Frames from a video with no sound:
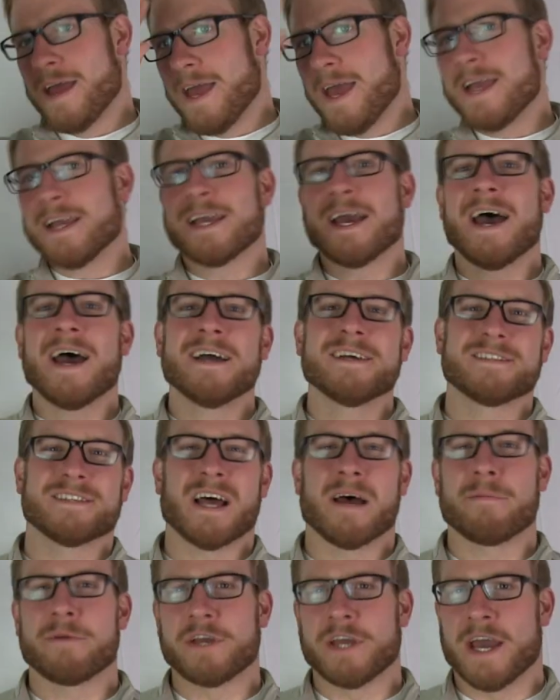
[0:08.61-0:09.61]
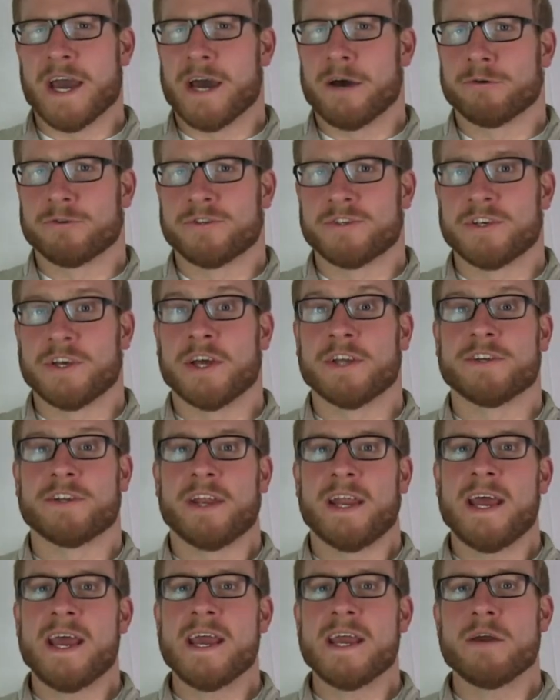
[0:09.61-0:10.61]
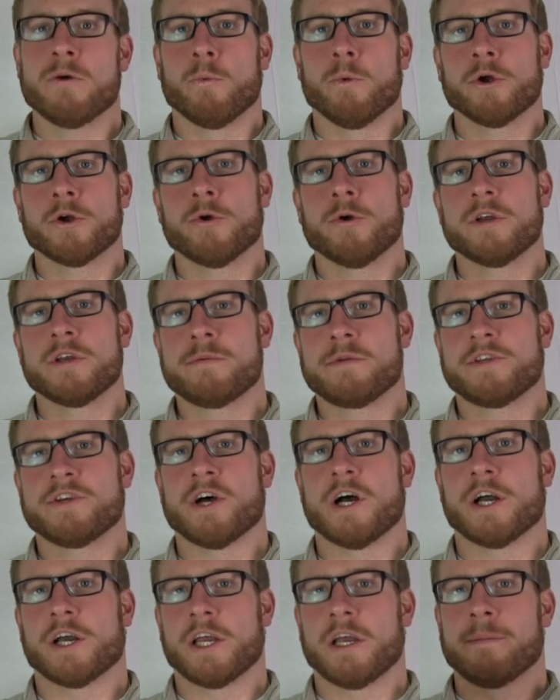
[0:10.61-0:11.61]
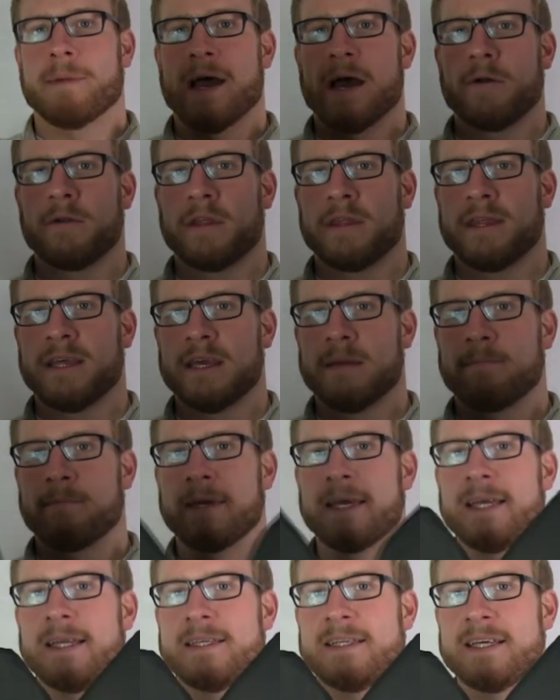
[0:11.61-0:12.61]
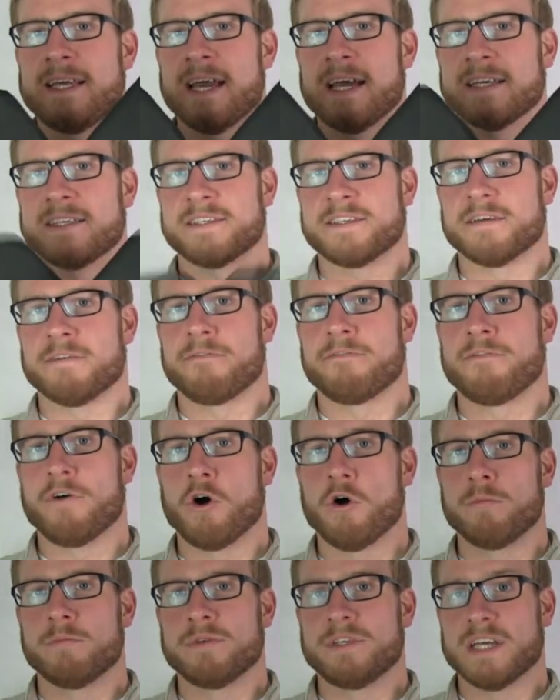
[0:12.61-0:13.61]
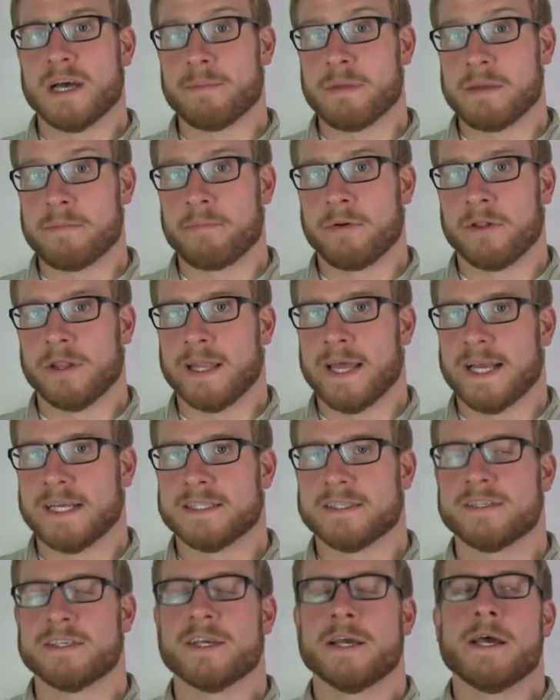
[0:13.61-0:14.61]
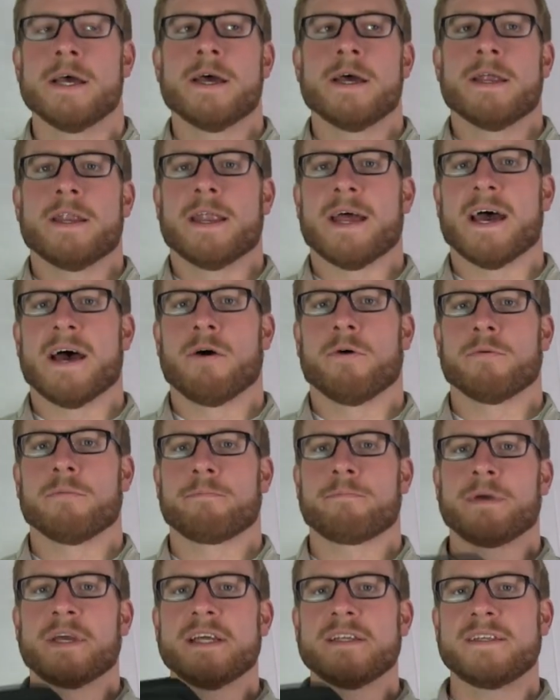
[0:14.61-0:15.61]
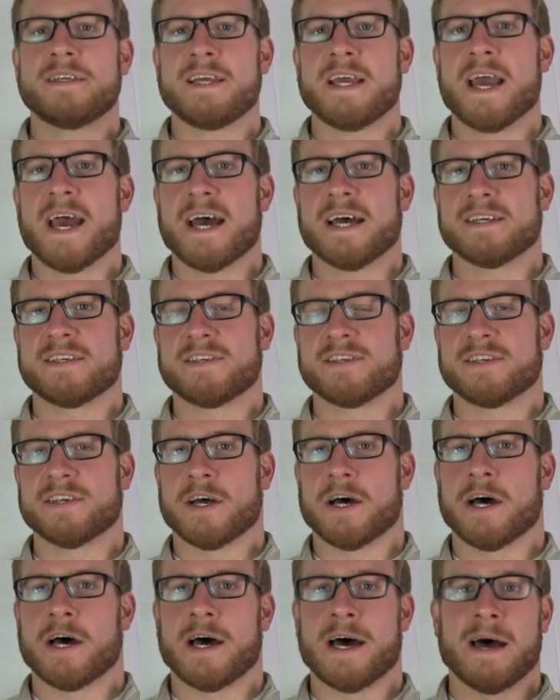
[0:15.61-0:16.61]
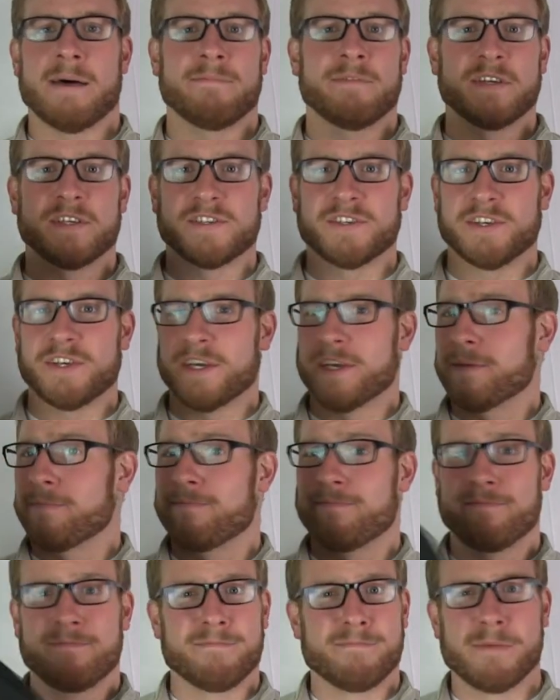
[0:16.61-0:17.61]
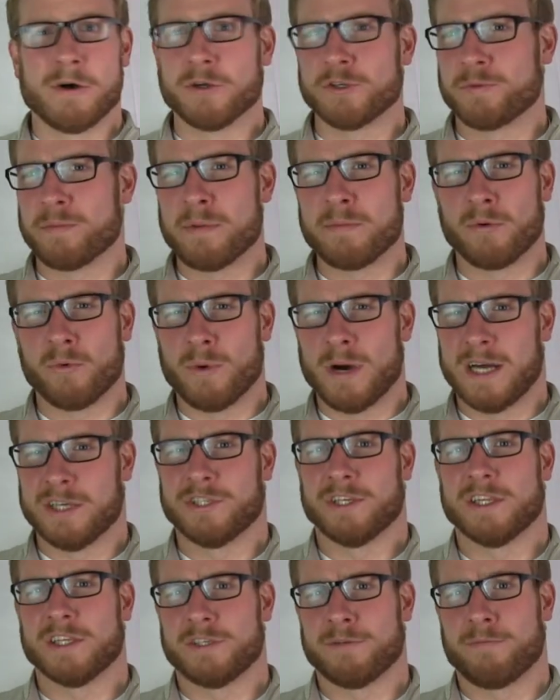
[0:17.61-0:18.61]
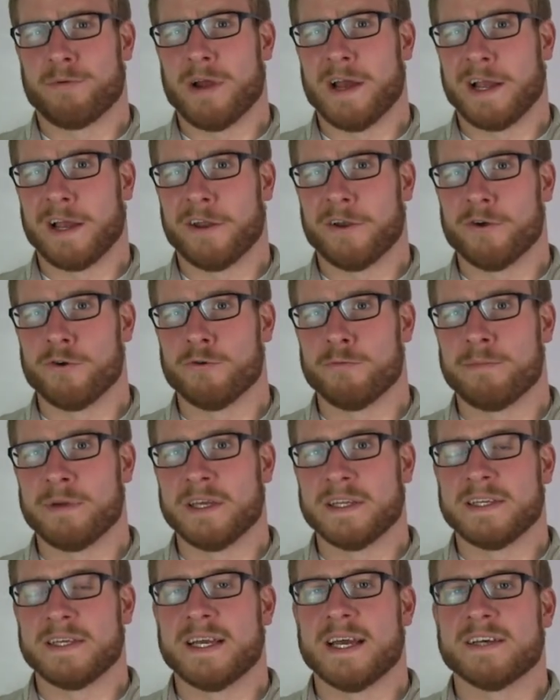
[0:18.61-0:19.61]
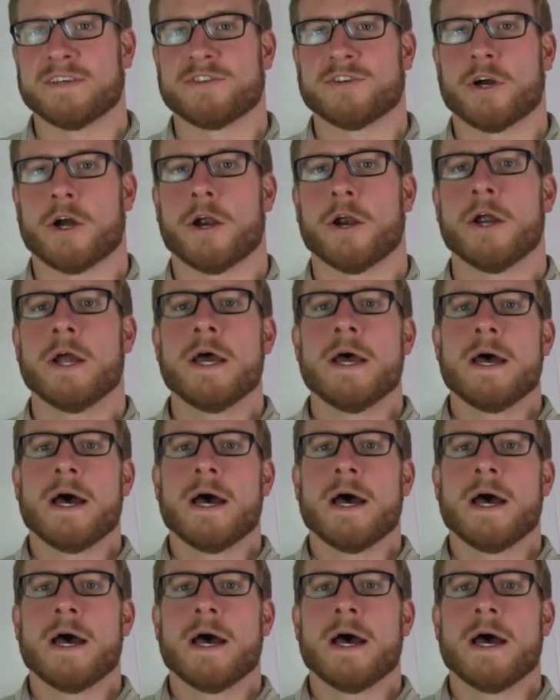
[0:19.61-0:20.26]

Hey guys, I'm eHouse, and today we're going to be talking about the PTS foam dummy plates. Now, PTS, uh, obviously, most people watching this are probably gonna know who PTS are.